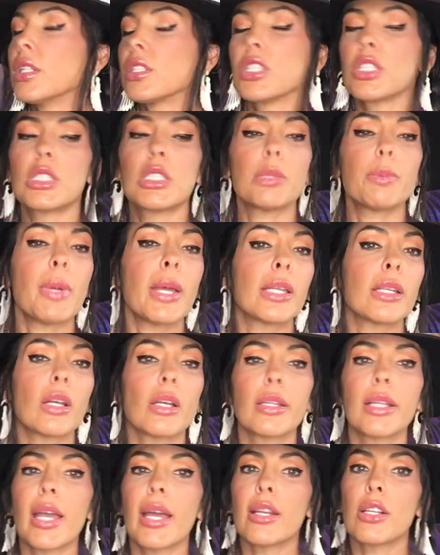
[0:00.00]
just depending
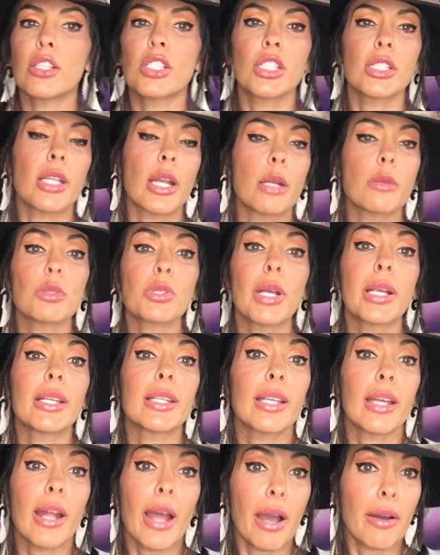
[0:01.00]
on the energy that I'm trying
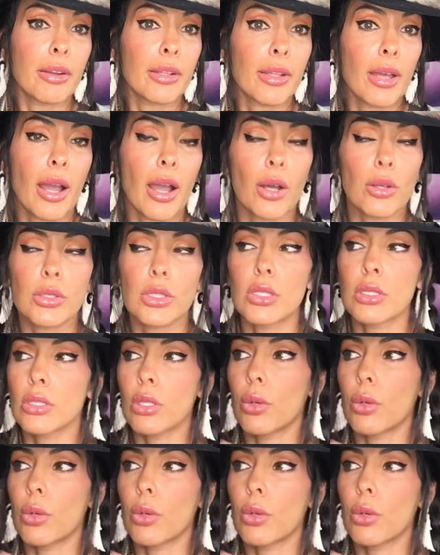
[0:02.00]
to get out of the house.